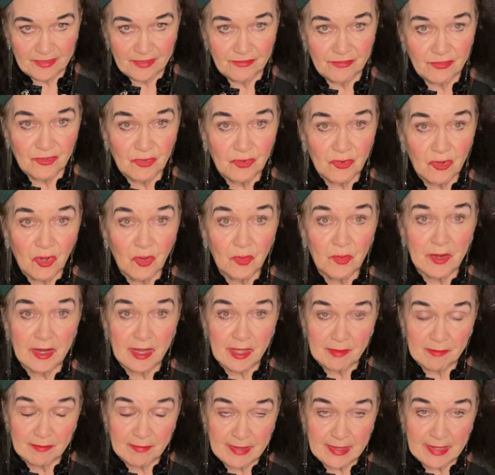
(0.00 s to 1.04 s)
if you know what
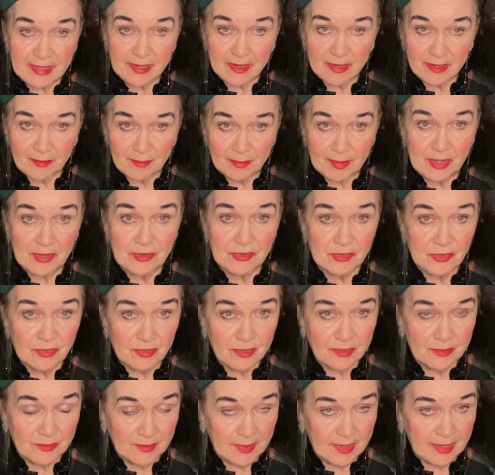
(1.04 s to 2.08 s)
I mean about
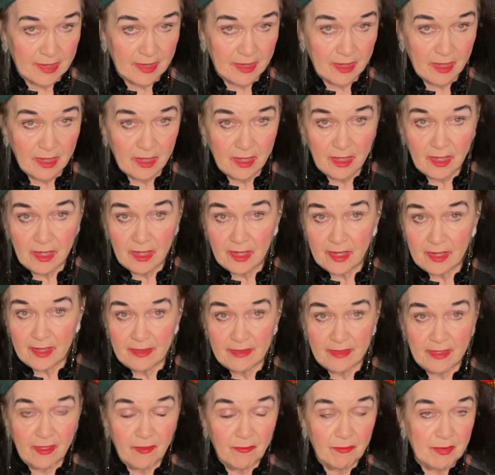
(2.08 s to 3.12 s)
Norway.
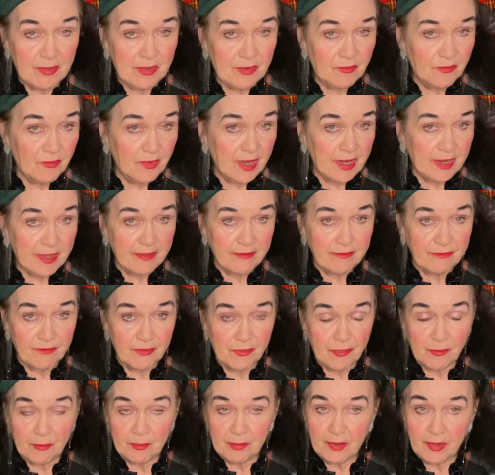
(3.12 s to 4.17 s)
They've been ready
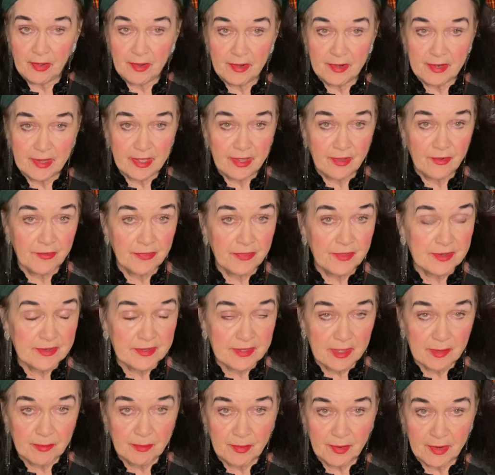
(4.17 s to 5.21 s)
for the party or the
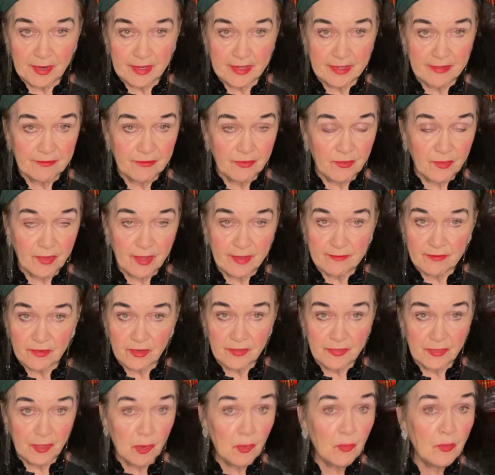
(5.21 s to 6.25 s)
tea party
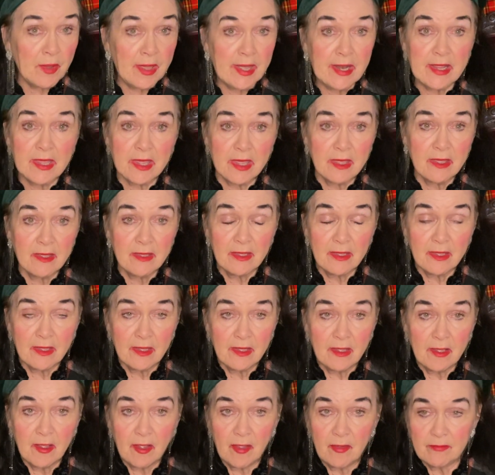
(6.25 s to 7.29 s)
forever. They're ready
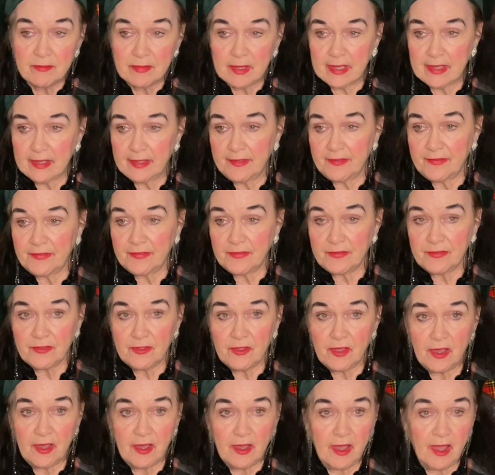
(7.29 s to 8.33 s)
because
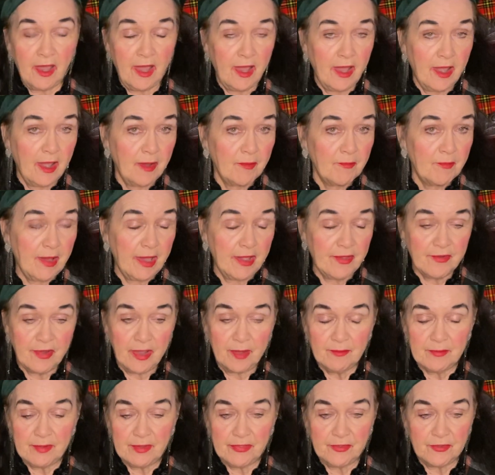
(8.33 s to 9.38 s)
my
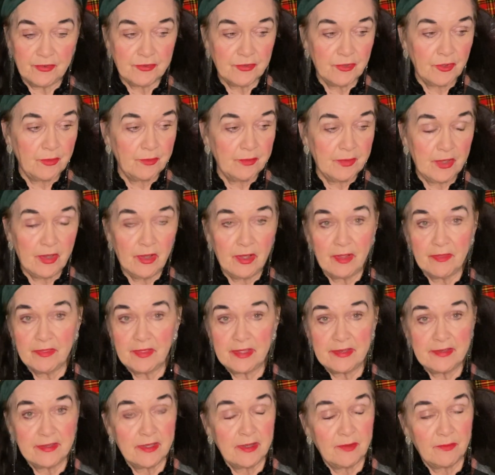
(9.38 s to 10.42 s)
grandmother told me all
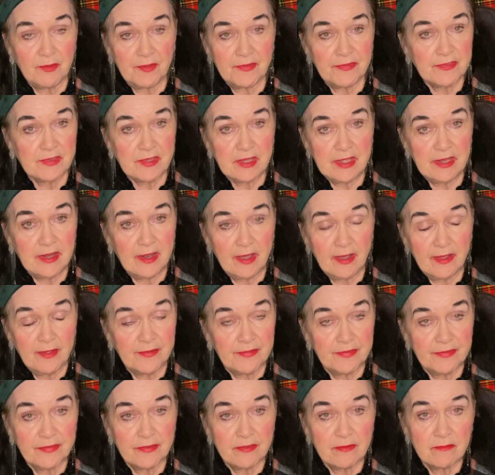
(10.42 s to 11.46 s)
they did was clean
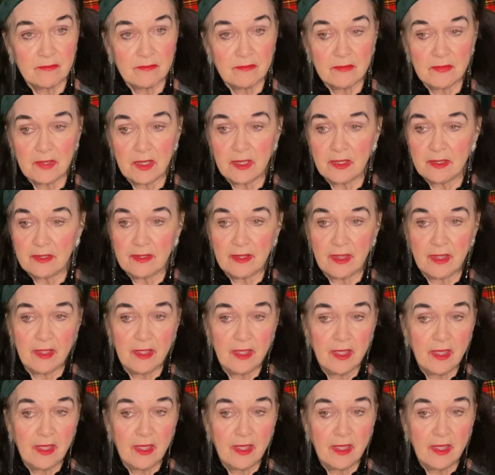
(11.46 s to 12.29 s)
house. And